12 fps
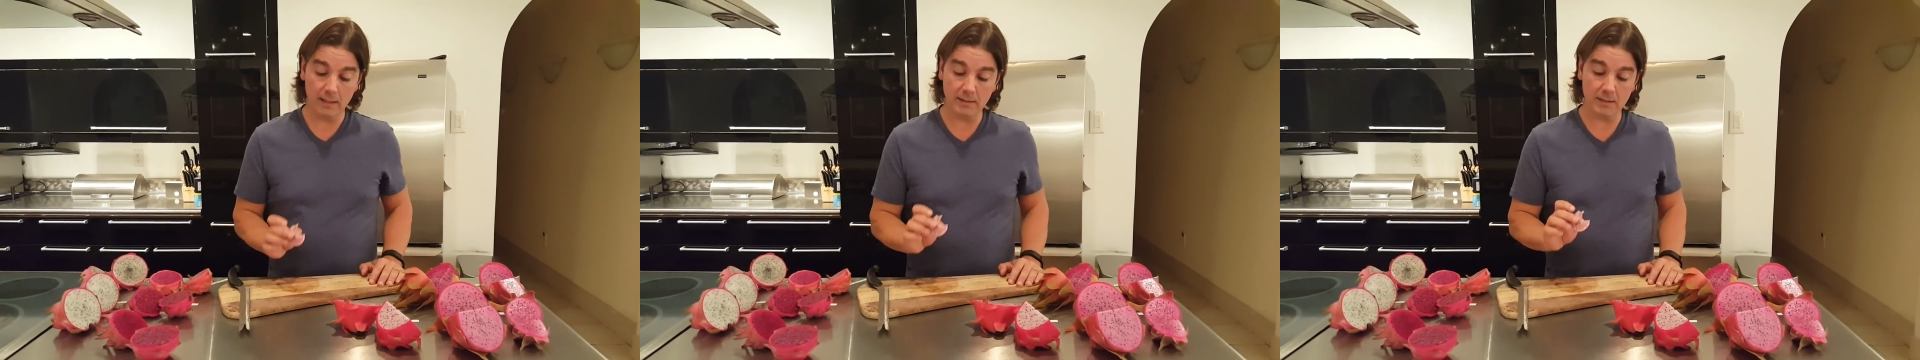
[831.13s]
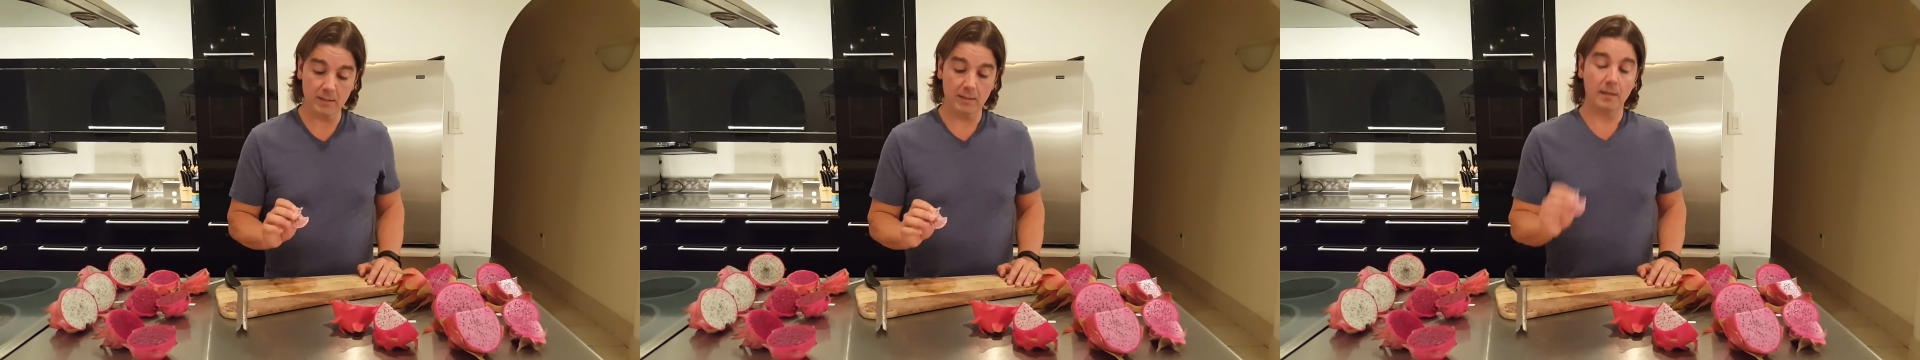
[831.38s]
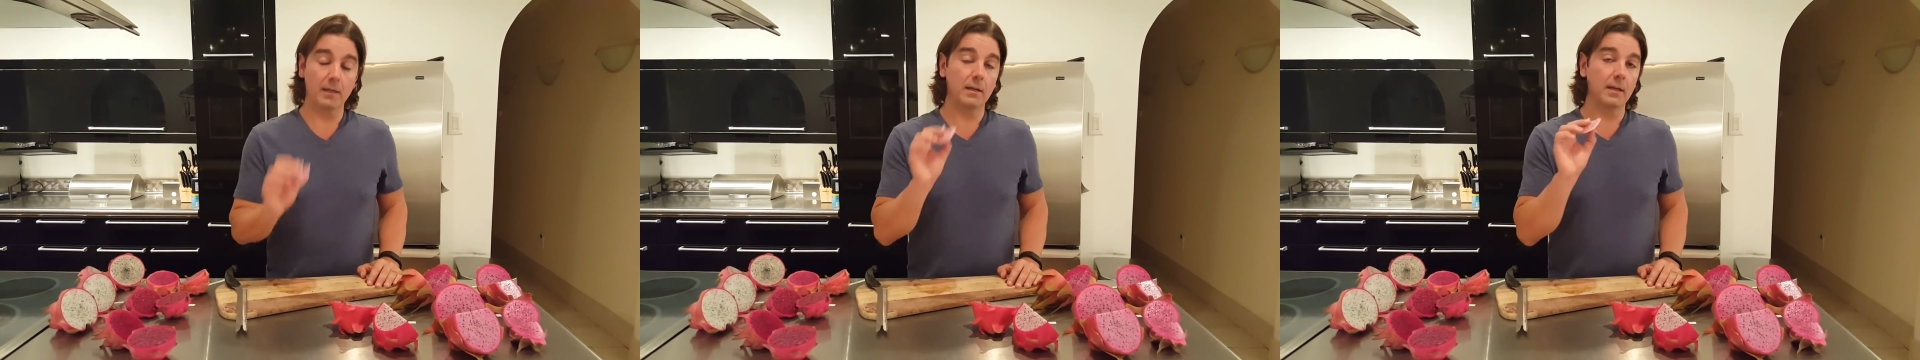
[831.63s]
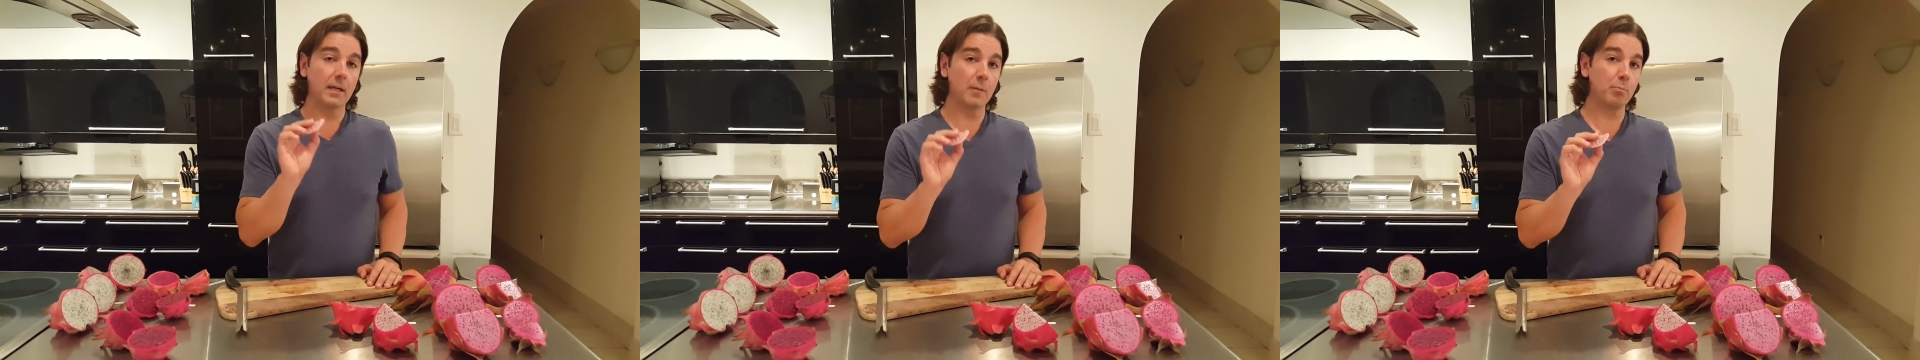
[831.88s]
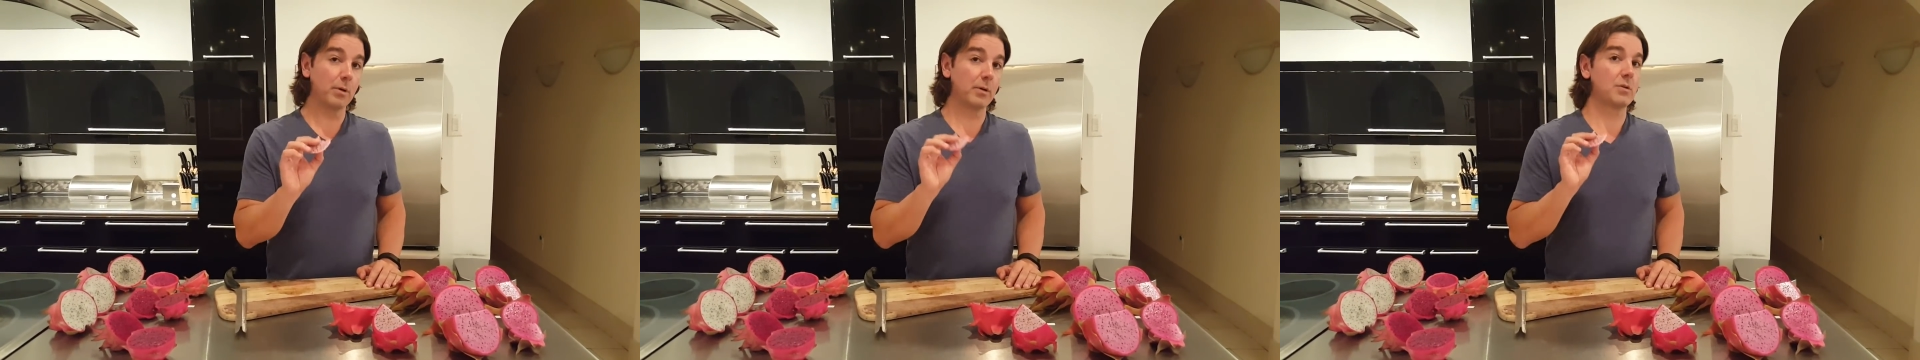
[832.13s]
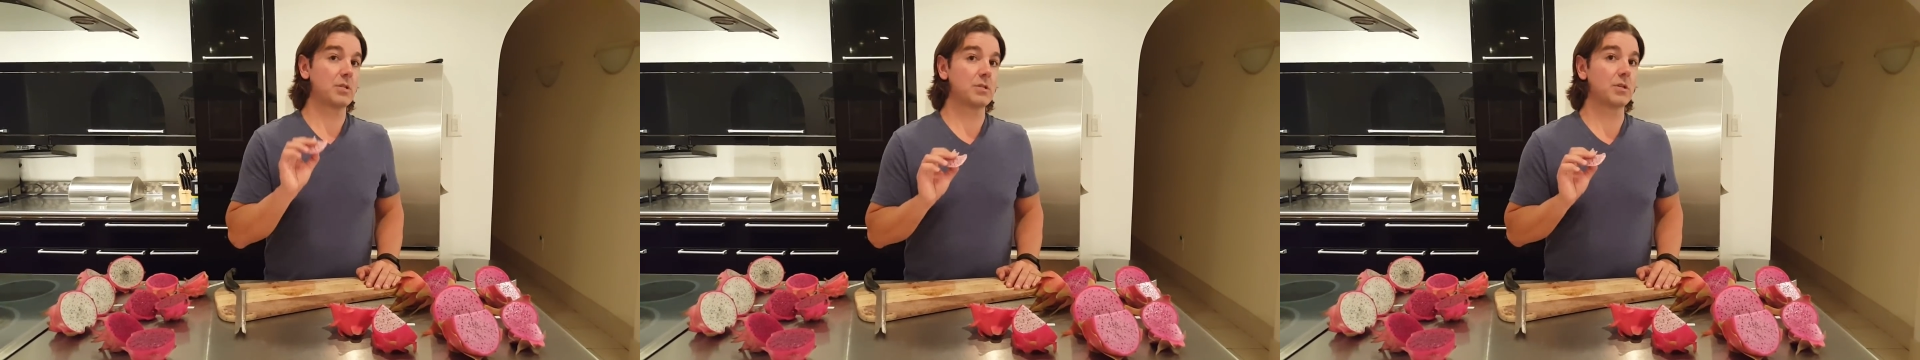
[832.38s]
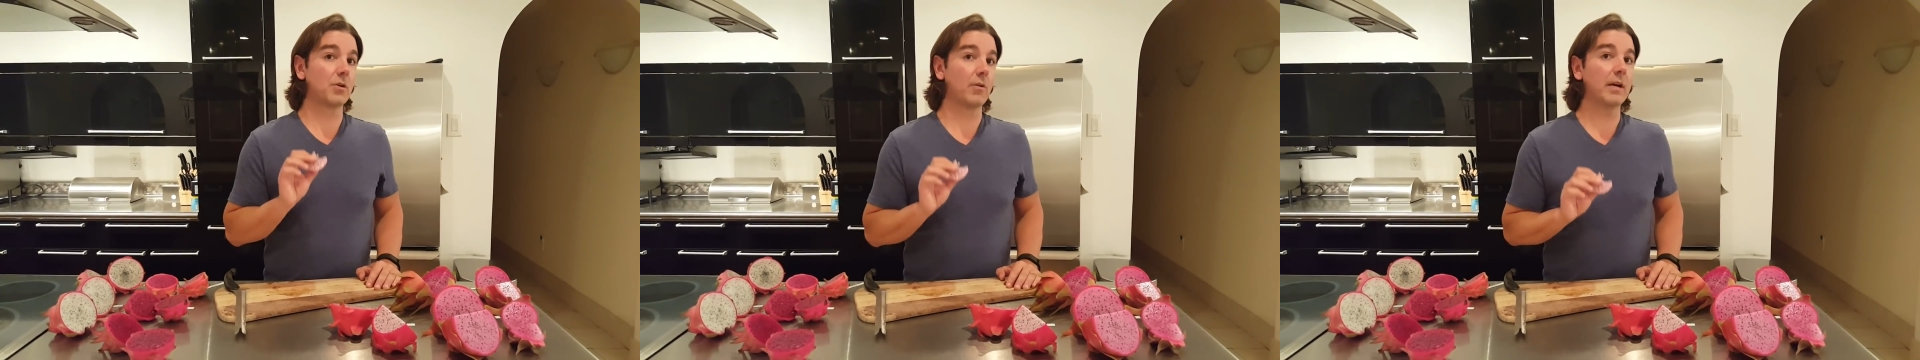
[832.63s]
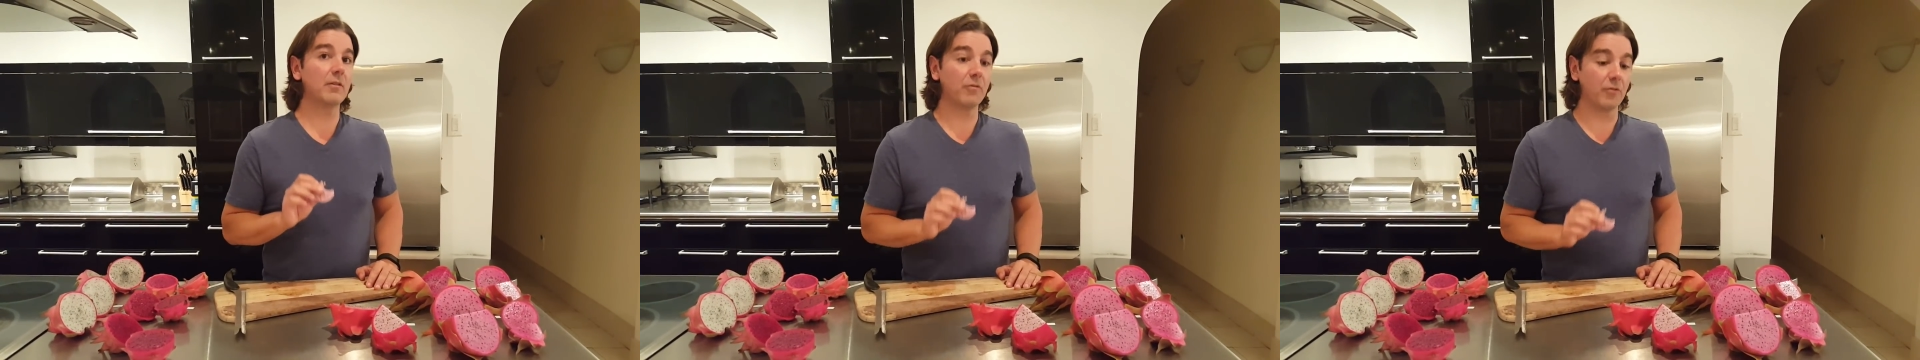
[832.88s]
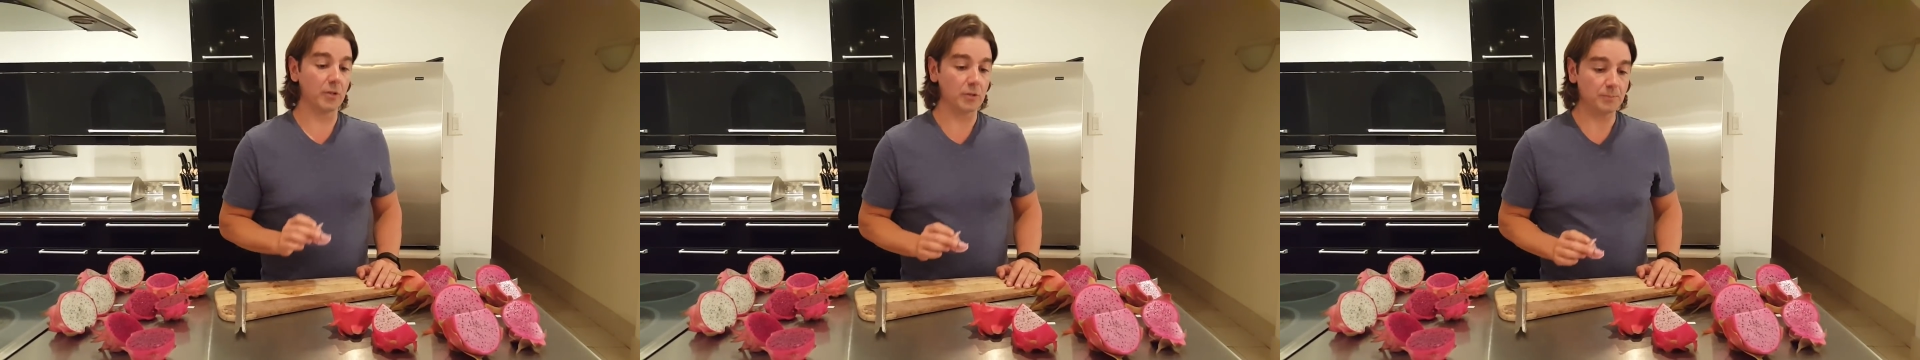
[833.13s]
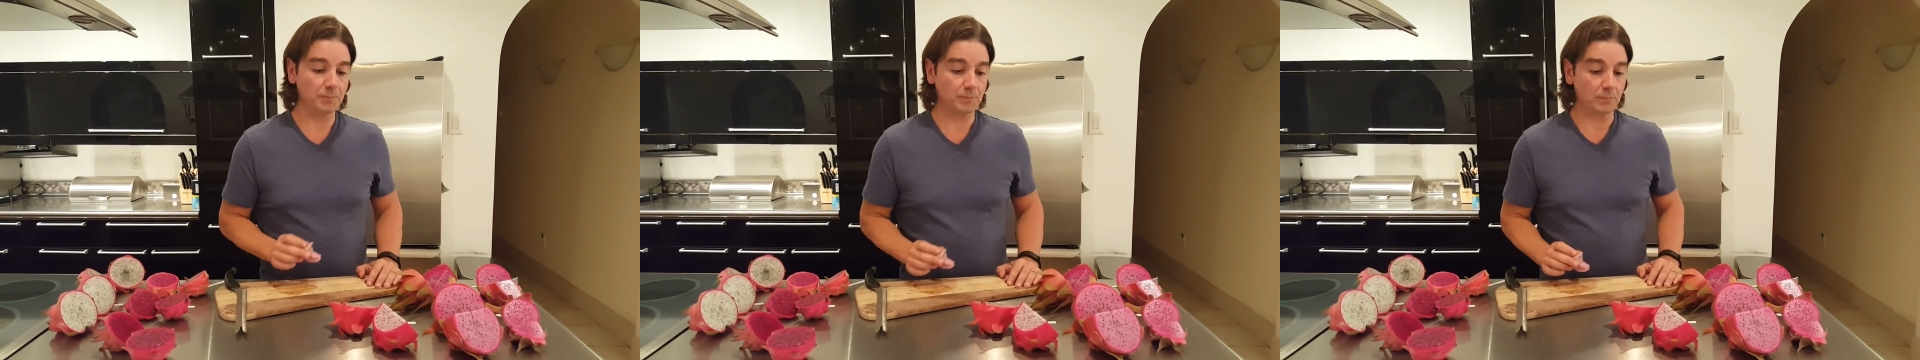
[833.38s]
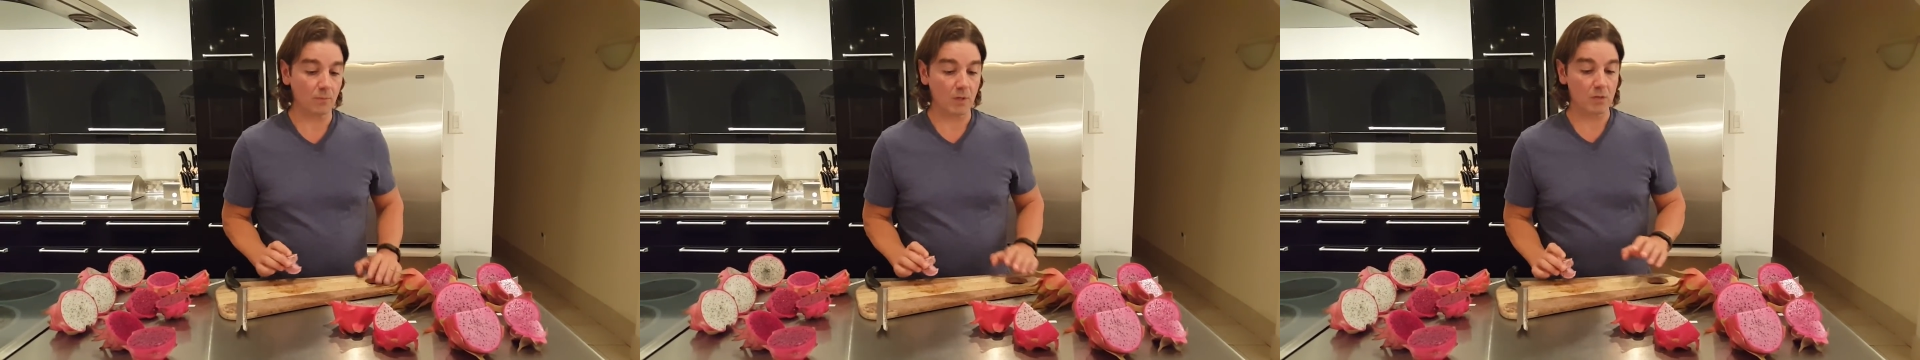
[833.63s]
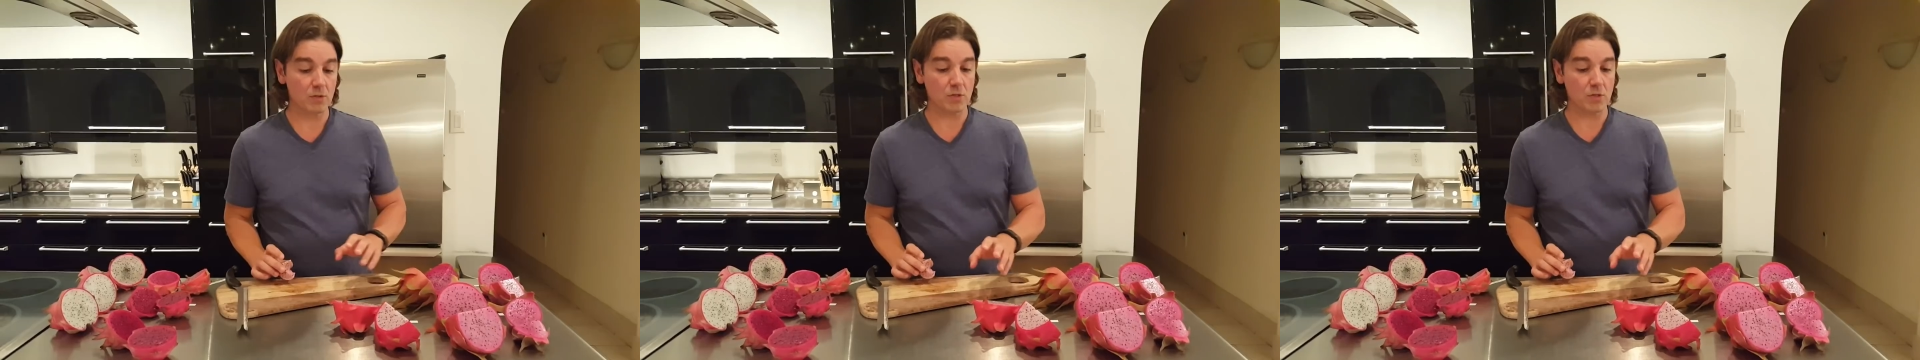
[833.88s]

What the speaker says: and it produces a great fruit.